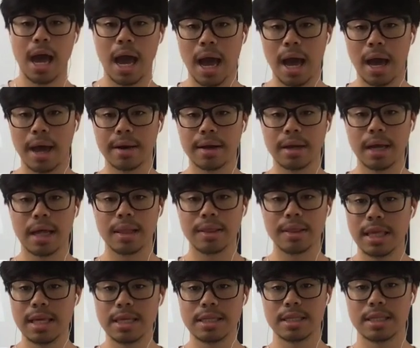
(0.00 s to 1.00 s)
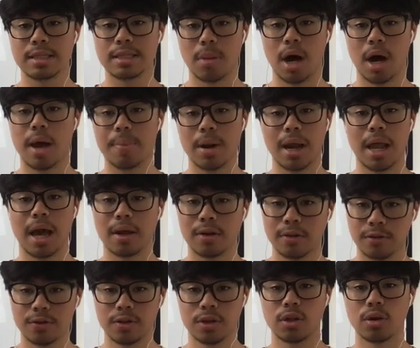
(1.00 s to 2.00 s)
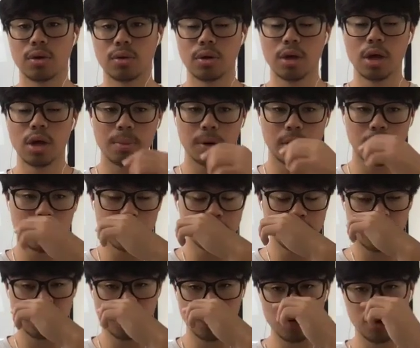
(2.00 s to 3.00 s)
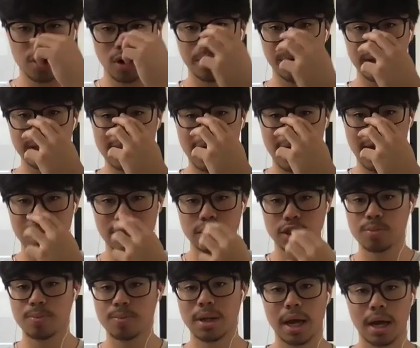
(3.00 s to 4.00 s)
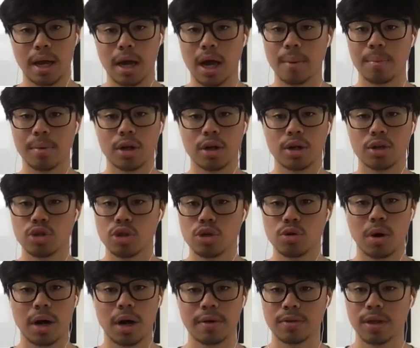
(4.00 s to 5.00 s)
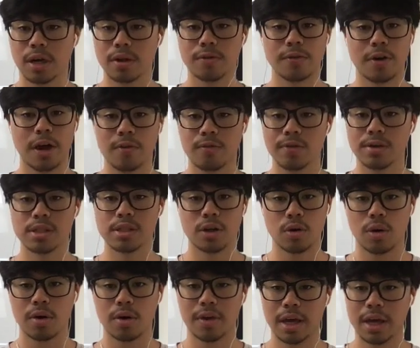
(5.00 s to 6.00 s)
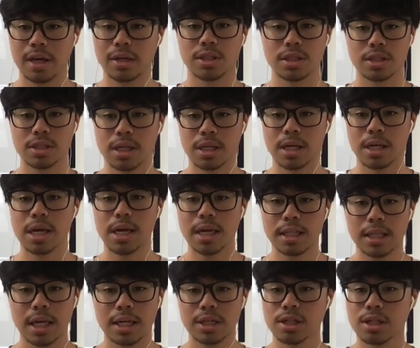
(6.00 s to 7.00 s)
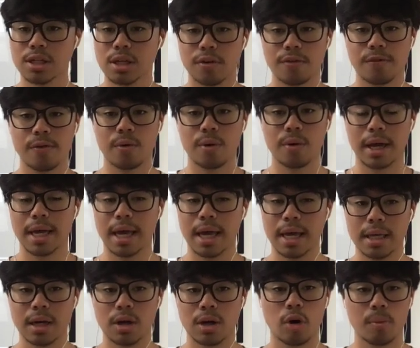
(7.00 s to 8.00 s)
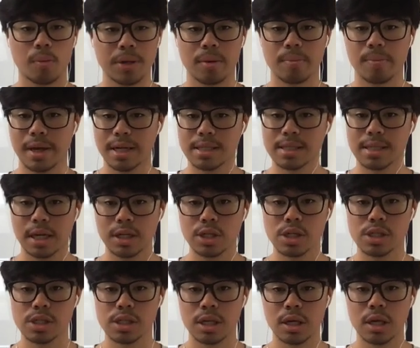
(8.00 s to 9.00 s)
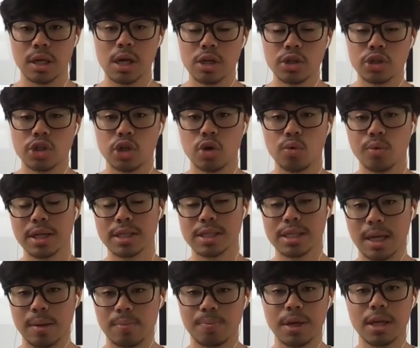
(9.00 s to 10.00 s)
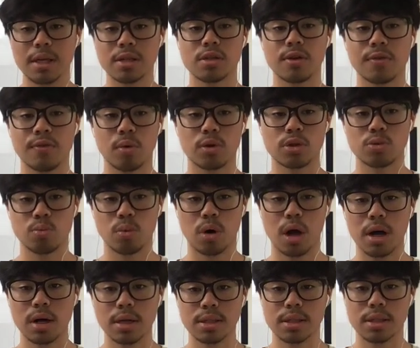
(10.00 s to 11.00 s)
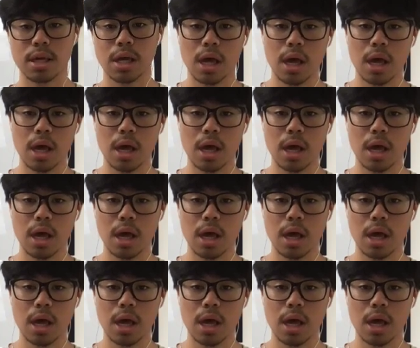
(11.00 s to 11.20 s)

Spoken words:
and this is my plan for you. Because if you go in there and just be like, I'm going to do what I've done for every single other agency, they're just going to feel like a copy and paste agency. So you want to take bits of what's worked,